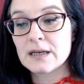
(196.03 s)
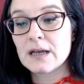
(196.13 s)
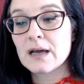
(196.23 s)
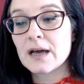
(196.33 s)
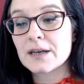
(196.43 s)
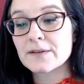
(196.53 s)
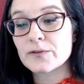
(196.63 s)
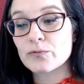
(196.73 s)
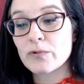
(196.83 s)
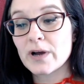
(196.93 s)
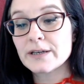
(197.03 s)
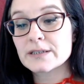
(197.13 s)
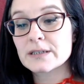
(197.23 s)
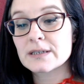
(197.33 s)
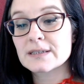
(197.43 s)
and at the right
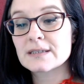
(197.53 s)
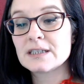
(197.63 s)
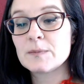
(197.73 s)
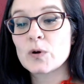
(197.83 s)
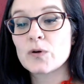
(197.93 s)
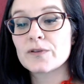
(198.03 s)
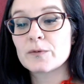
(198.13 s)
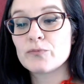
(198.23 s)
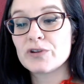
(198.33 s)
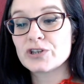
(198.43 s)
a steep Gothic bridge